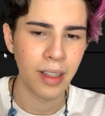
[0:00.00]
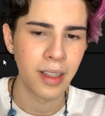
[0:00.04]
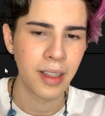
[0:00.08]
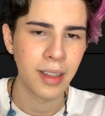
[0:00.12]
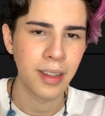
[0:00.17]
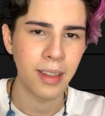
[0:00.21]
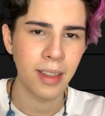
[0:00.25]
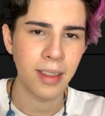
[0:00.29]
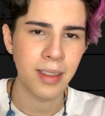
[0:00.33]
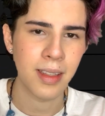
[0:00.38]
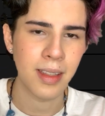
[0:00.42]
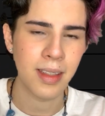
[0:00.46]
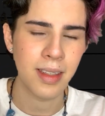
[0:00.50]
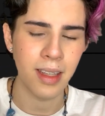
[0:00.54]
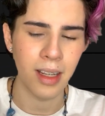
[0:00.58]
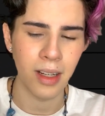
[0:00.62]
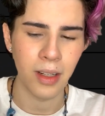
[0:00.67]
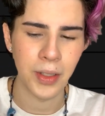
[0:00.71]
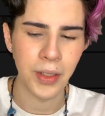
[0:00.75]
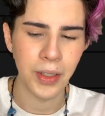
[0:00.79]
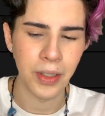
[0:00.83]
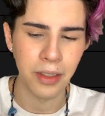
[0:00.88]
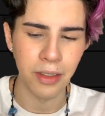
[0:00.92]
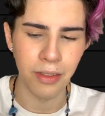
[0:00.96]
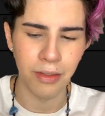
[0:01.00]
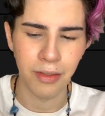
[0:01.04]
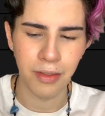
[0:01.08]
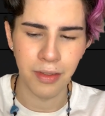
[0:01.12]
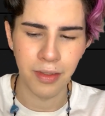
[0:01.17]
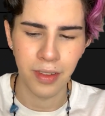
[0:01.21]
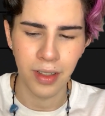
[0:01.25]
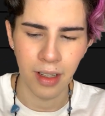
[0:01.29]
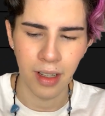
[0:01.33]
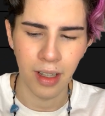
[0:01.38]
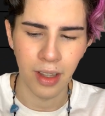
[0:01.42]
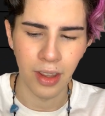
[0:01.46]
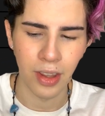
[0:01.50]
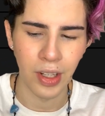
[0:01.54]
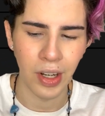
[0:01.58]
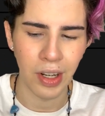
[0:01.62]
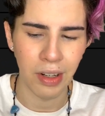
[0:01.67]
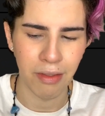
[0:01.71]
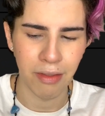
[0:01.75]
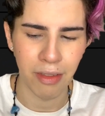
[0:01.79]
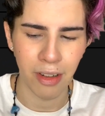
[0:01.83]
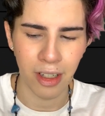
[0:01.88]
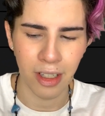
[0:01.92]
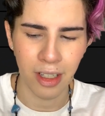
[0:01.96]
That's the sound of
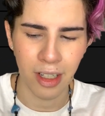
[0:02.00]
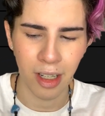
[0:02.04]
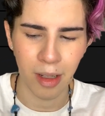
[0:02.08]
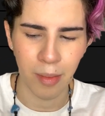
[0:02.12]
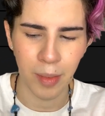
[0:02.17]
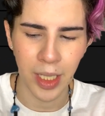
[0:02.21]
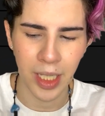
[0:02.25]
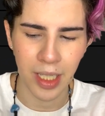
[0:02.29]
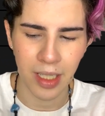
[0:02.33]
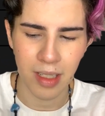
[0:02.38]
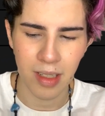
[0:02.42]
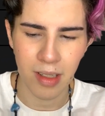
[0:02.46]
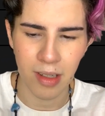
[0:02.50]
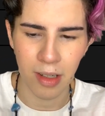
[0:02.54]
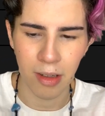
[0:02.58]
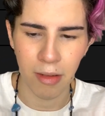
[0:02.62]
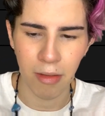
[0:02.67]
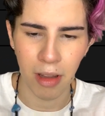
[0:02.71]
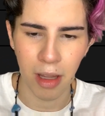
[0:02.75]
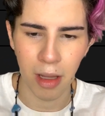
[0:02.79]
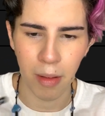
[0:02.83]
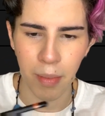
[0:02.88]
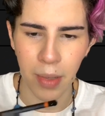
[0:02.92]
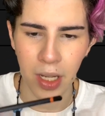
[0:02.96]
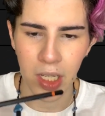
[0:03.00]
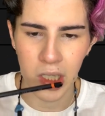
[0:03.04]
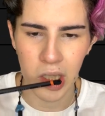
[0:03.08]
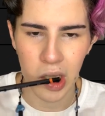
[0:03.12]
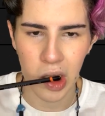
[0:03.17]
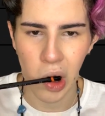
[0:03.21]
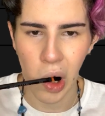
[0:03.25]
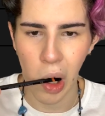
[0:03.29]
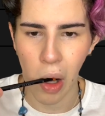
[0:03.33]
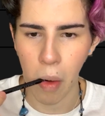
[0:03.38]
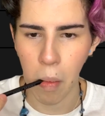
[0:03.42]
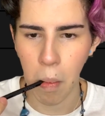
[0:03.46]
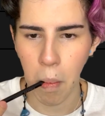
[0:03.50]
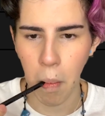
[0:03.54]
not vodka being stirred with a pencil.